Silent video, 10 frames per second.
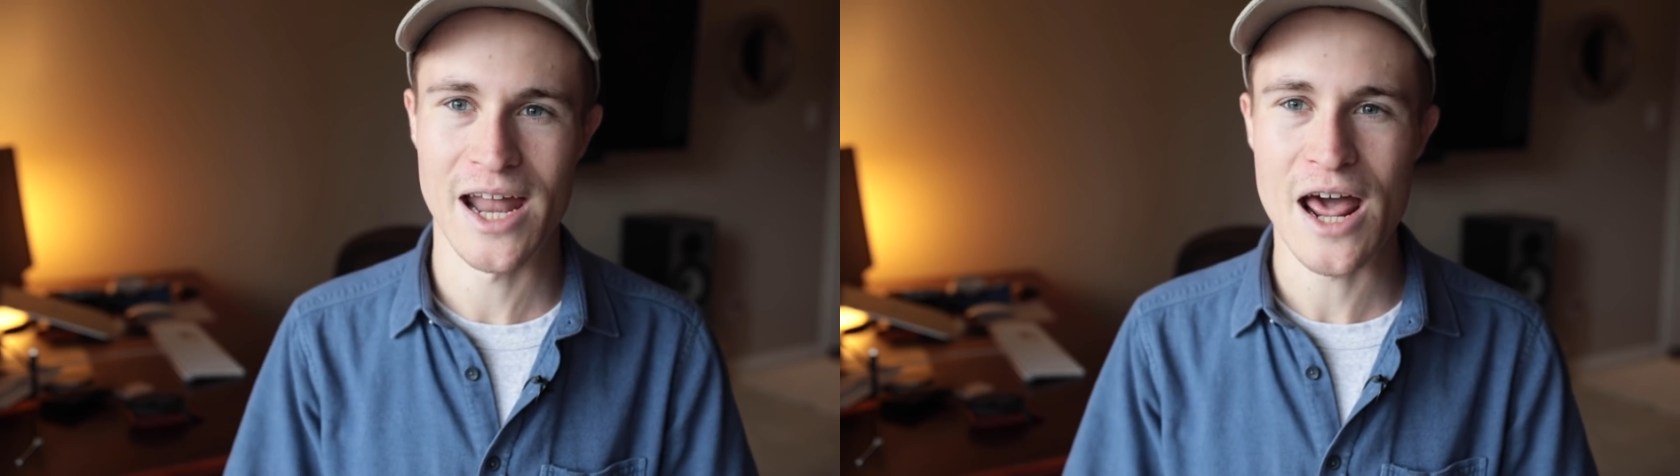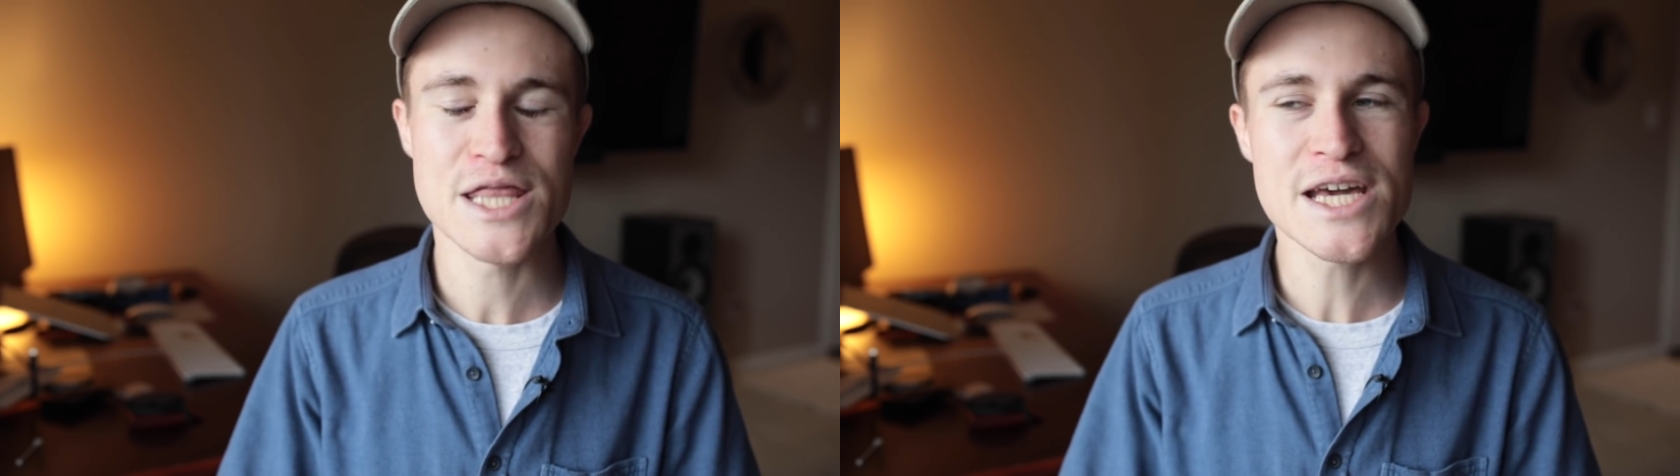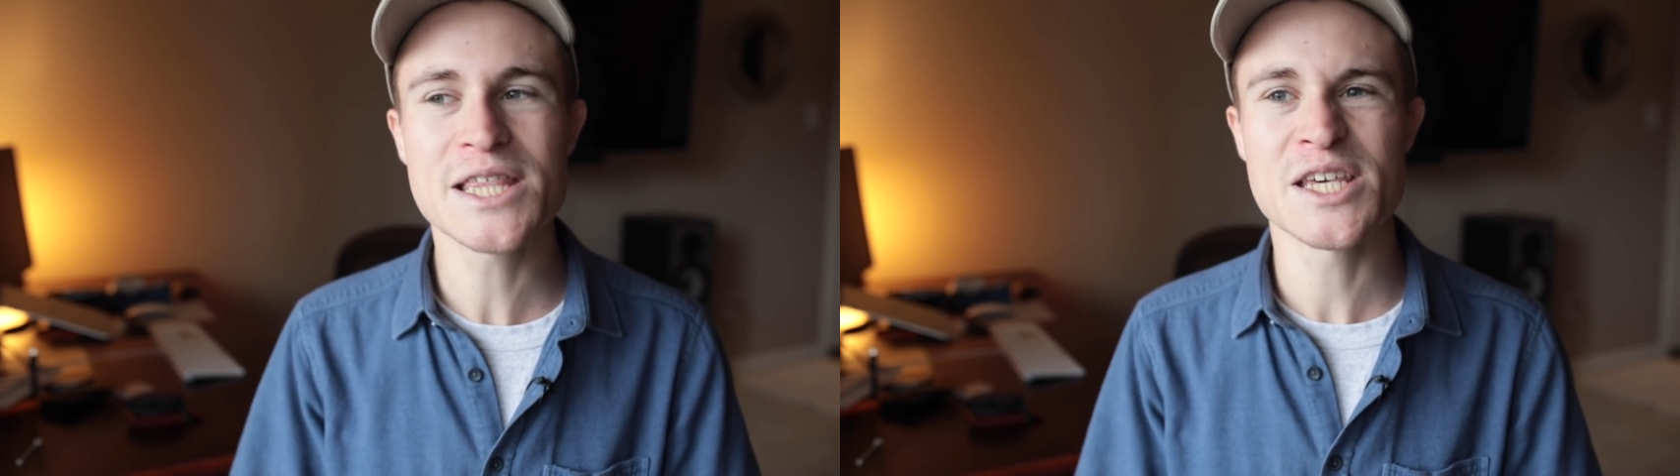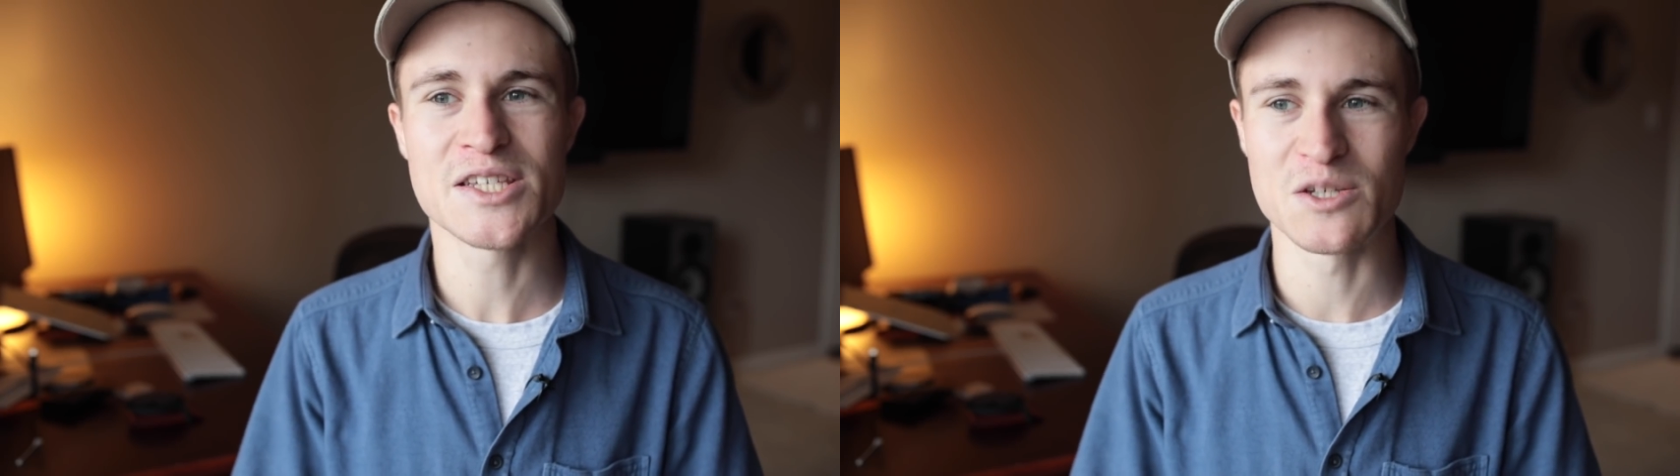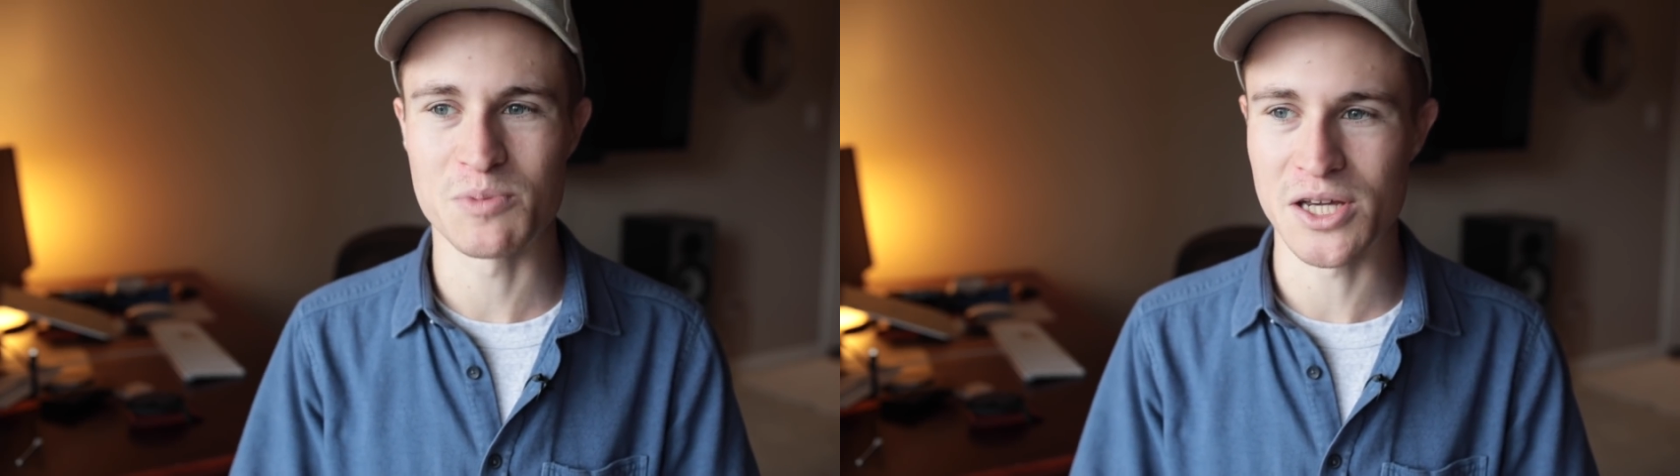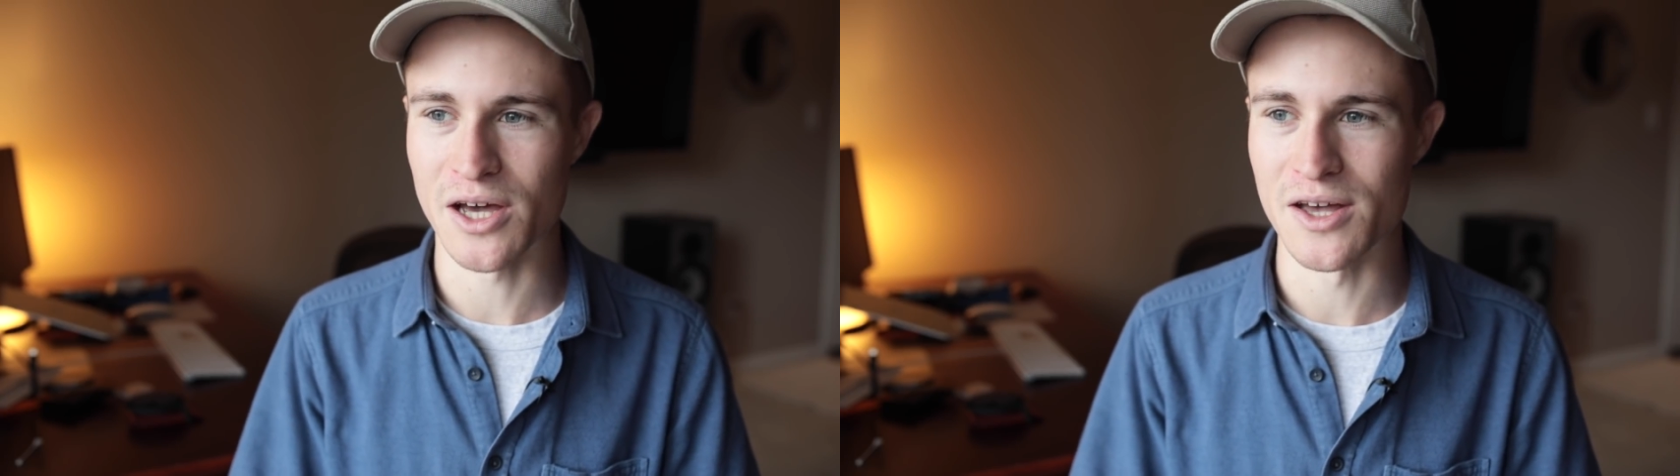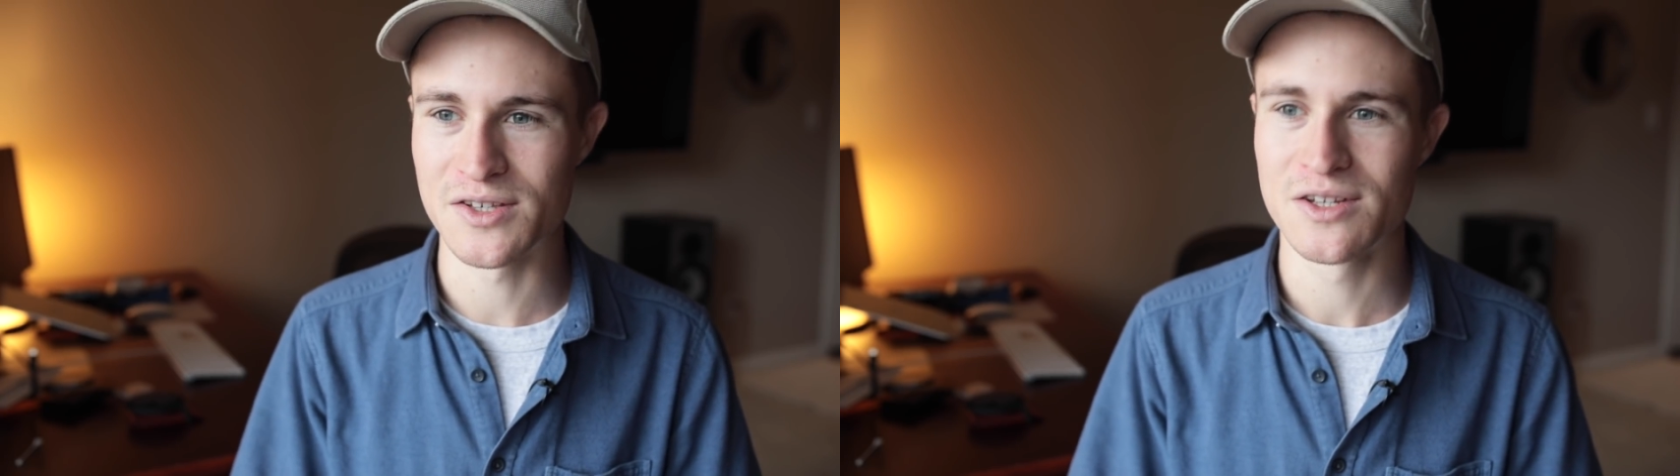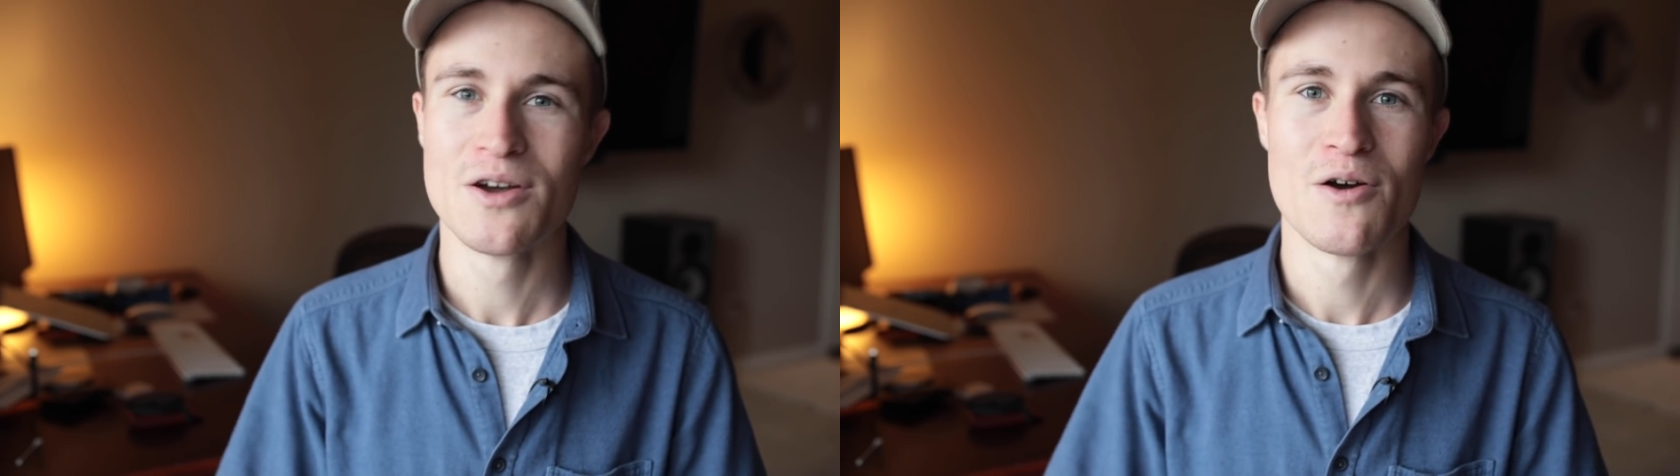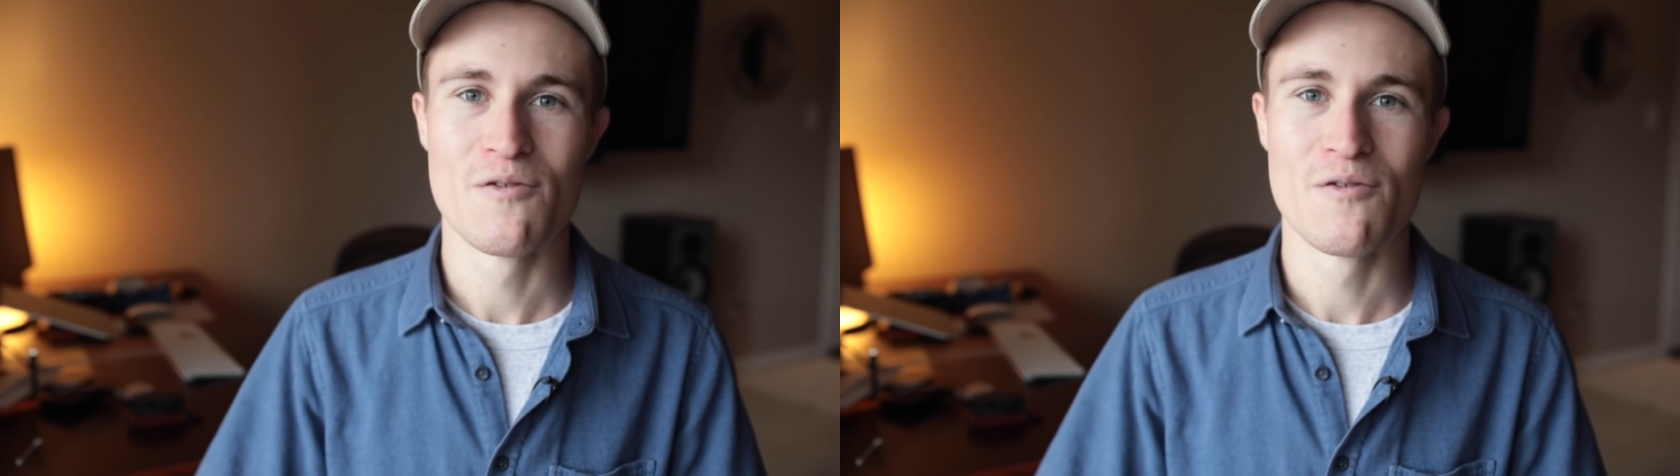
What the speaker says: and I think this is because